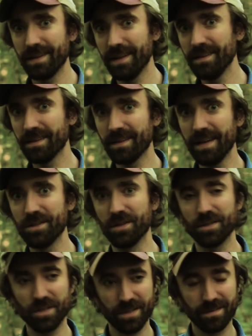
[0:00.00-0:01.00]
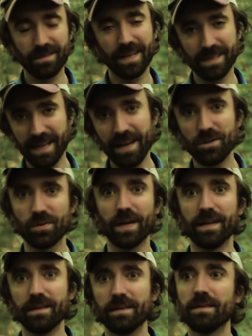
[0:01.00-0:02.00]
in the legend, just
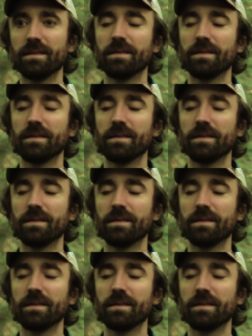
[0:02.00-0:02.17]
exaggerated.